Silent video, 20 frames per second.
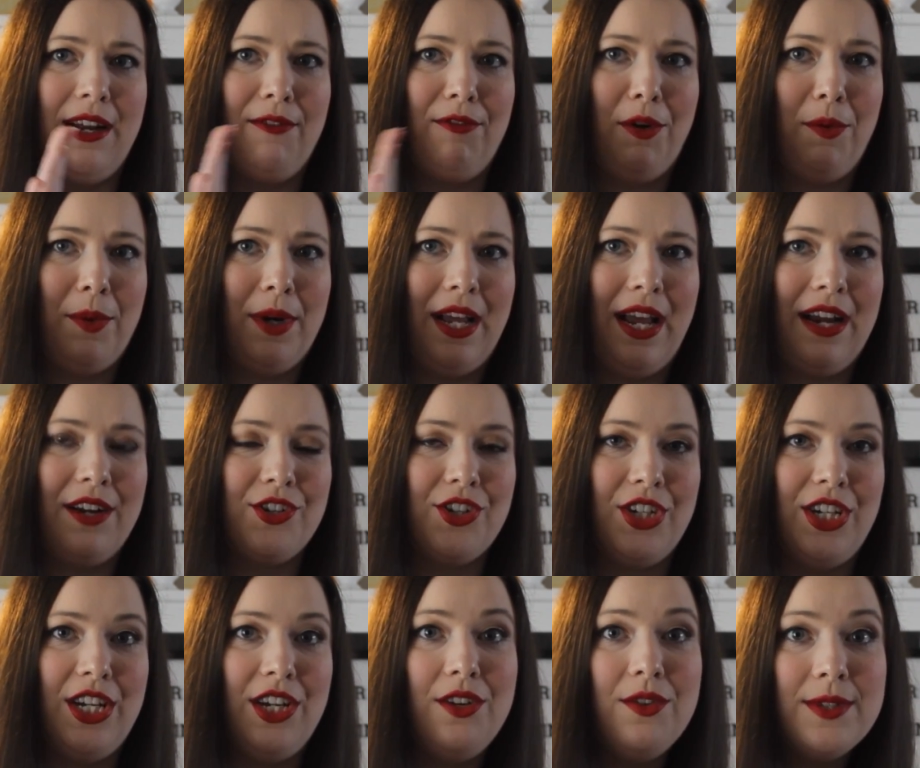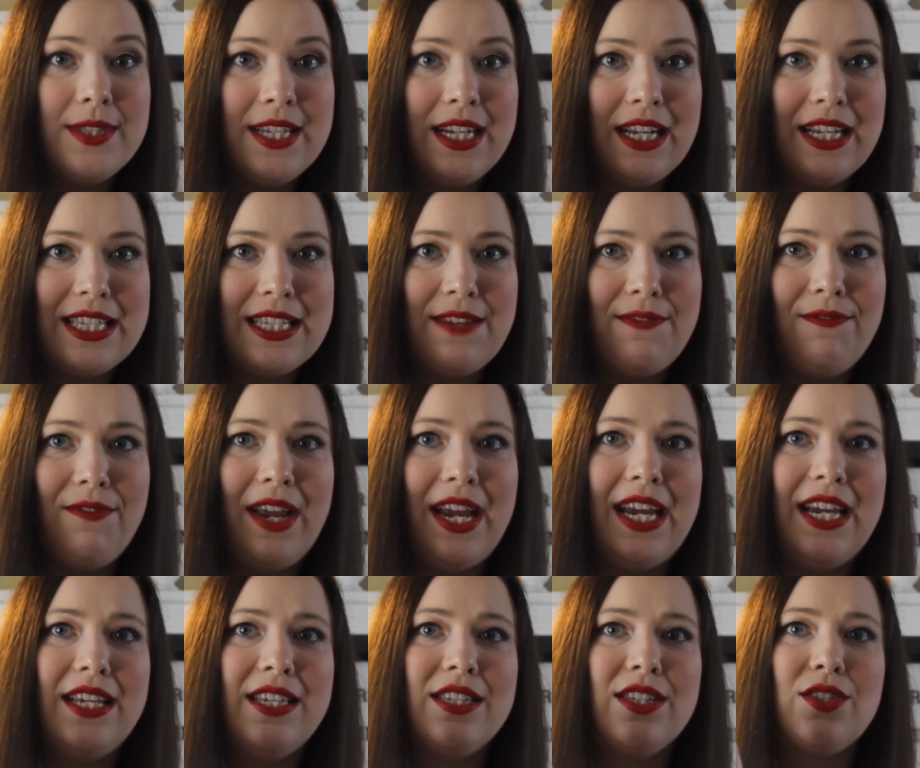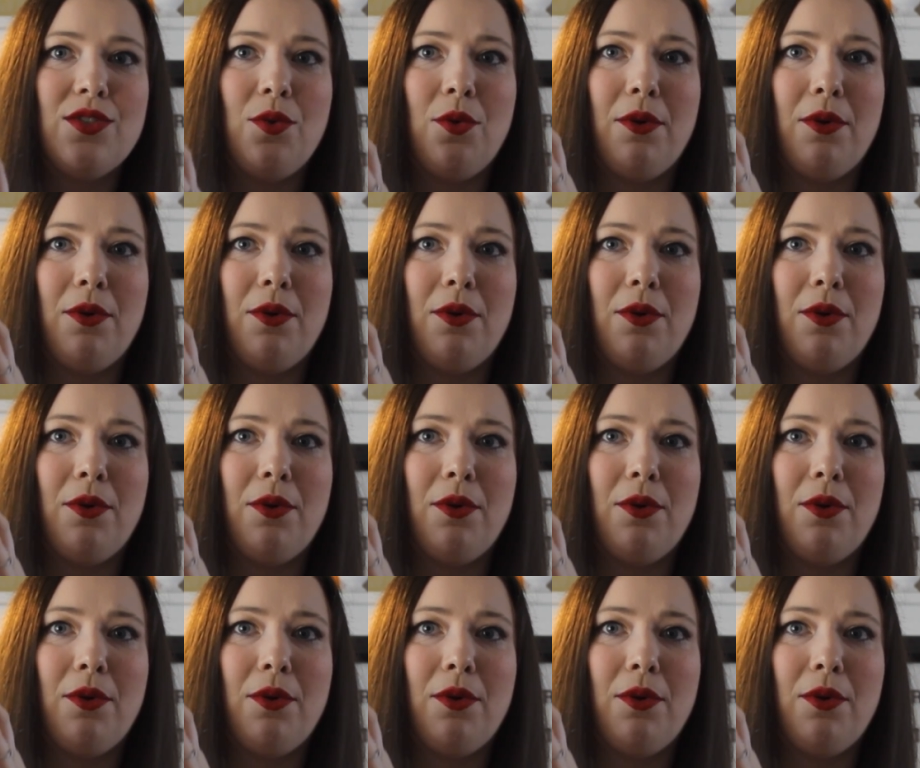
If I want to actually use it as a vase,